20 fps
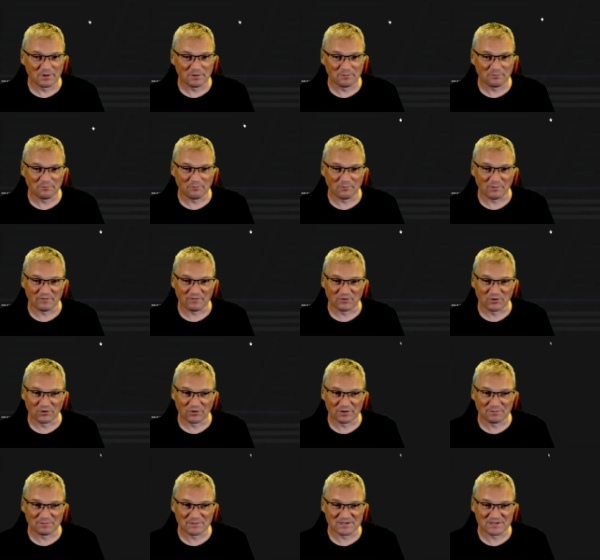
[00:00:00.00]
But we've
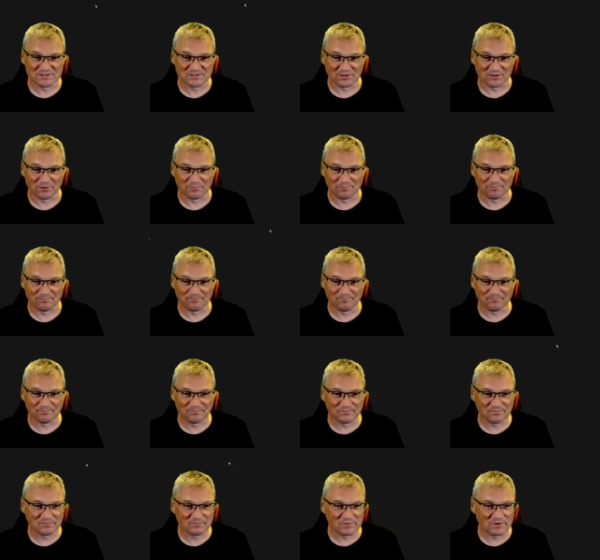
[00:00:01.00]
got him this time.
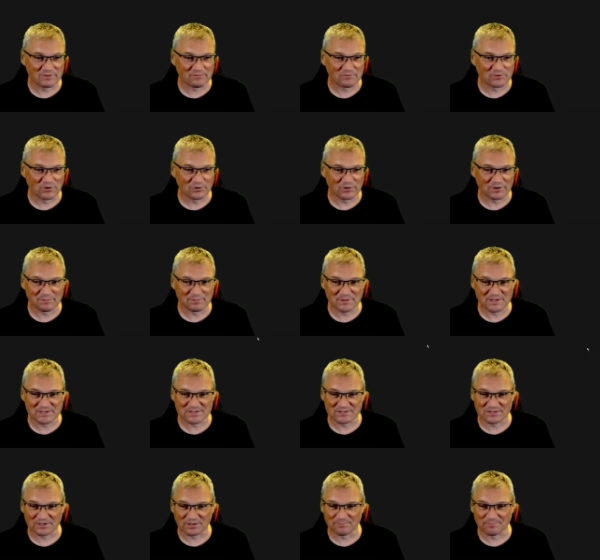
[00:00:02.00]
We've got him
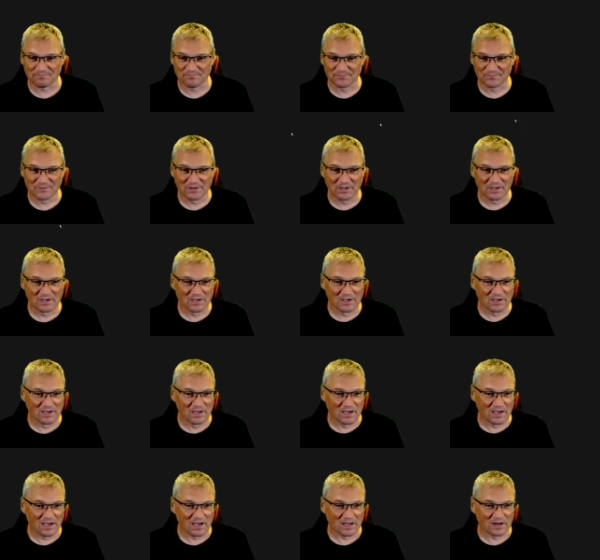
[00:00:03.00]
this time.
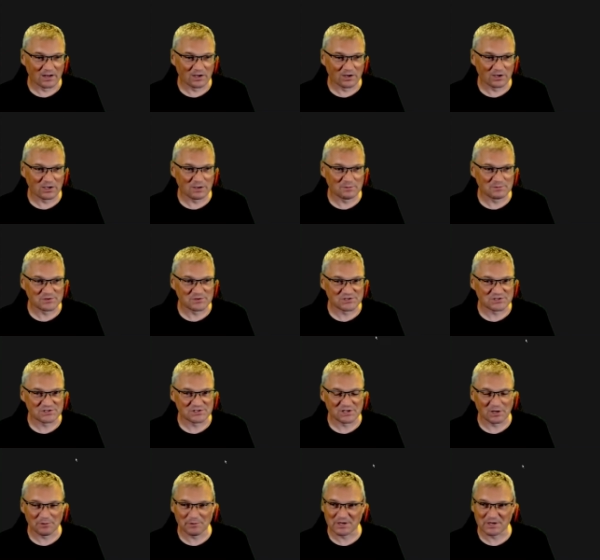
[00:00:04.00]
And I am
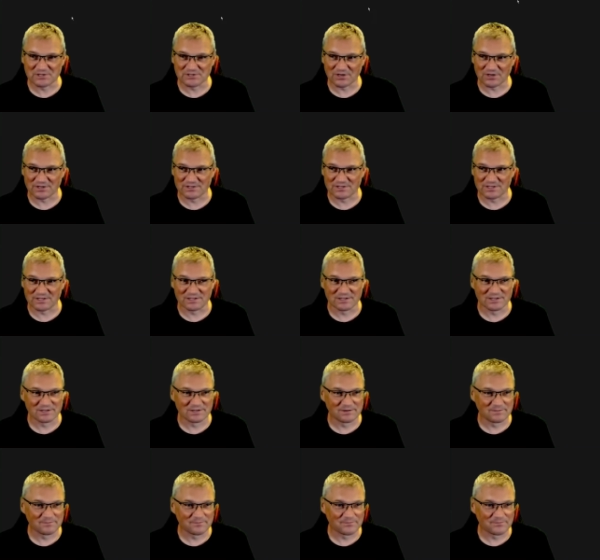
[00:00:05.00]
so excited.